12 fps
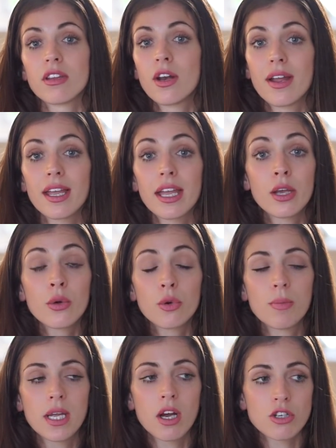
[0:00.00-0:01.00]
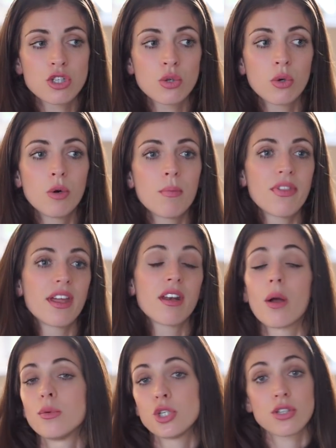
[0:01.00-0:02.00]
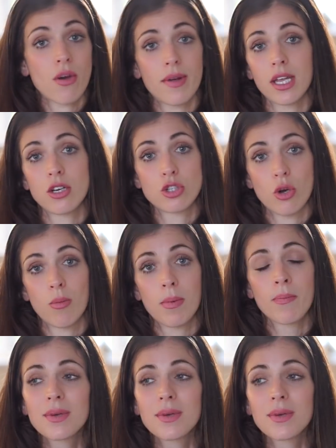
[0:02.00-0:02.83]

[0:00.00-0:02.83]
You know, it could all be cut short, but then I would just go and get a job.